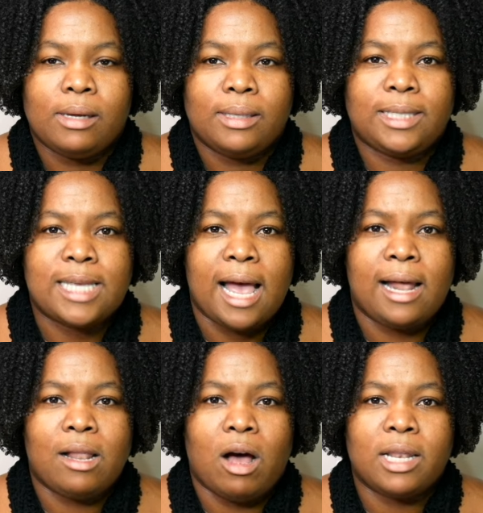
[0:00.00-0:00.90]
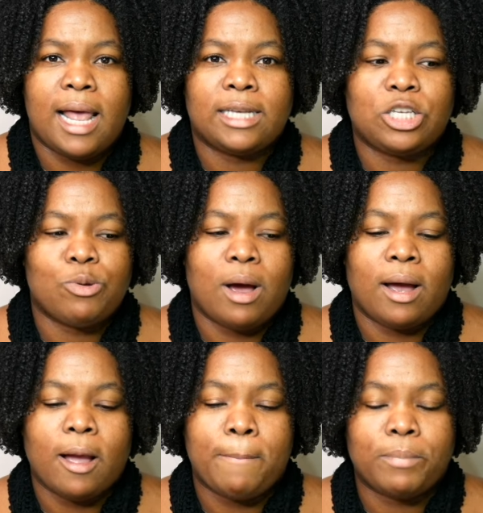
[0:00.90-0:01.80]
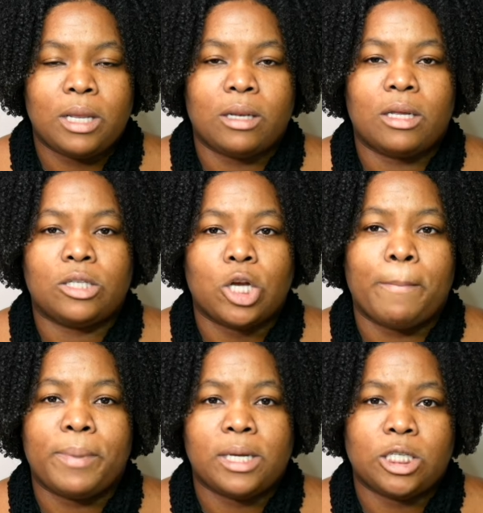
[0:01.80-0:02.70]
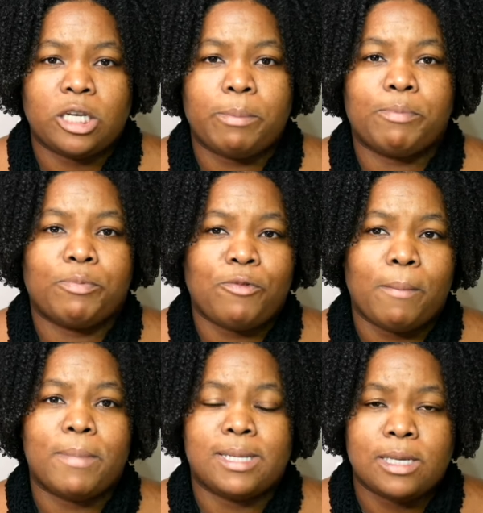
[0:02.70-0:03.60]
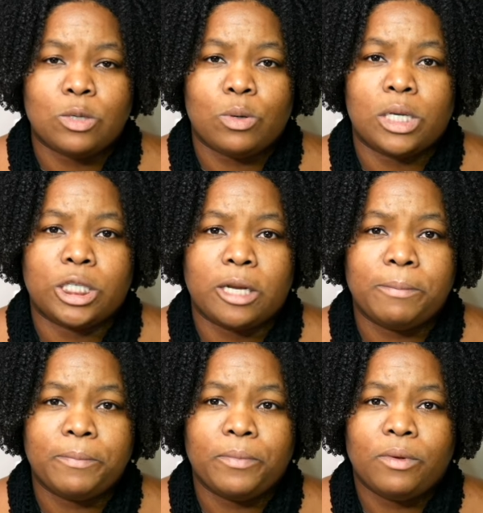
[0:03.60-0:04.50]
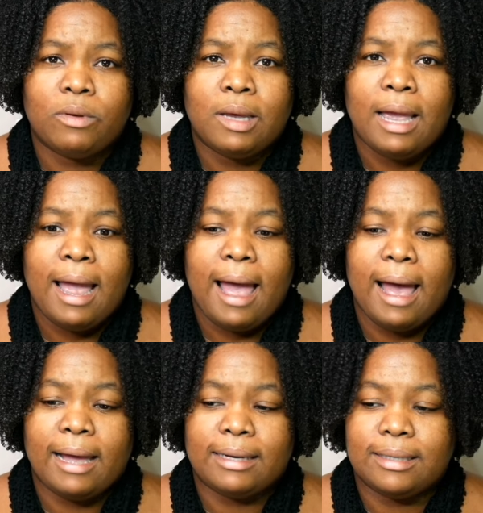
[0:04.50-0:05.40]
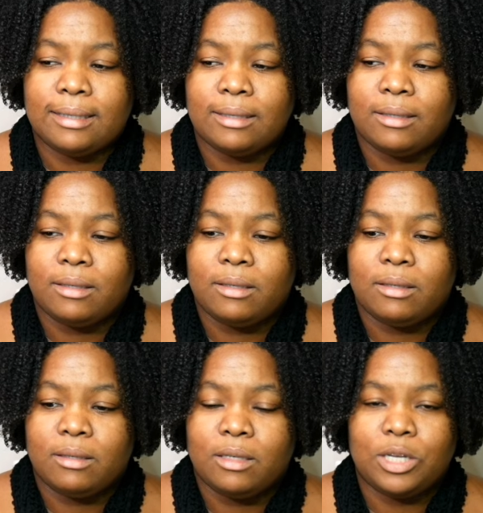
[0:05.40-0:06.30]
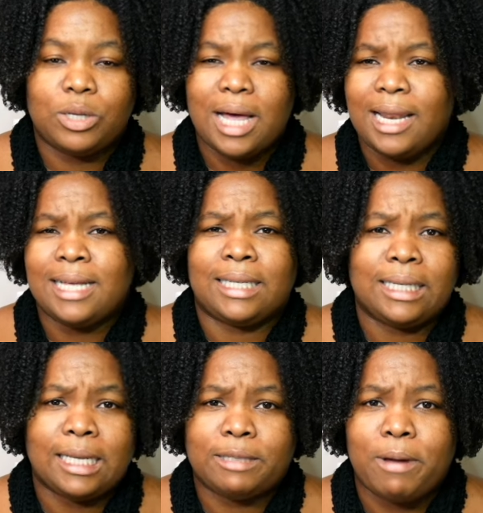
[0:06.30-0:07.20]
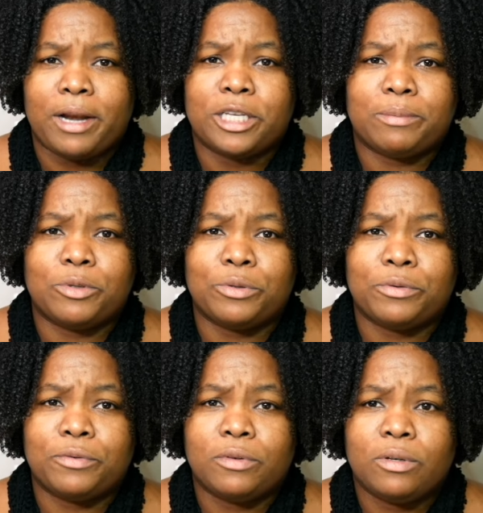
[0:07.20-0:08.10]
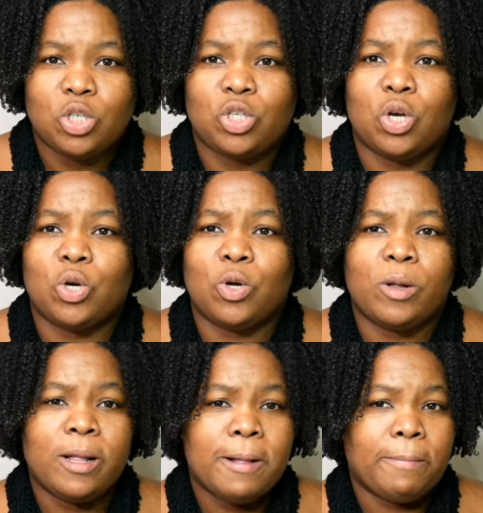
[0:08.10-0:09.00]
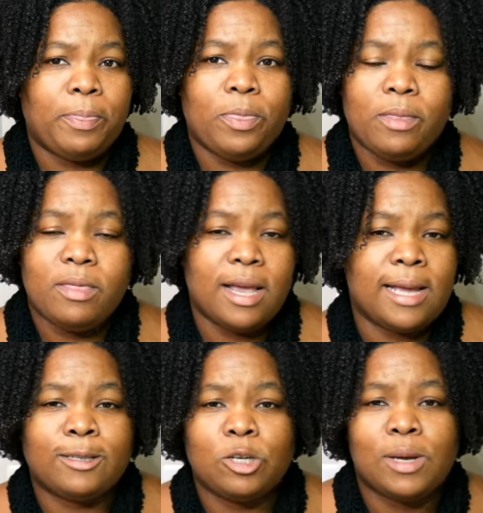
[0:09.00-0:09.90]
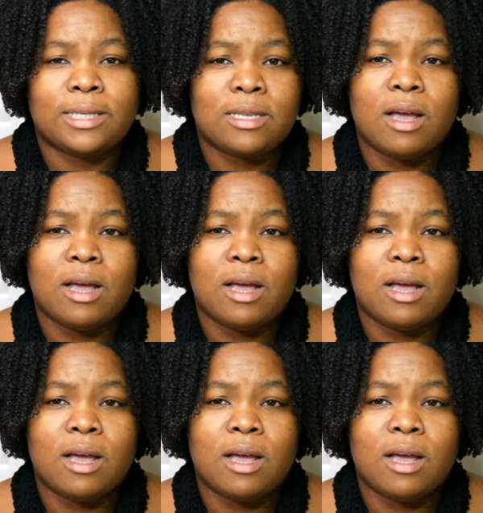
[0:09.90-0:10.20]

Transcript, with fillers: sell unless you are completely jumping ship from business ownership. And You know, that isn't the smartest move. So the issue is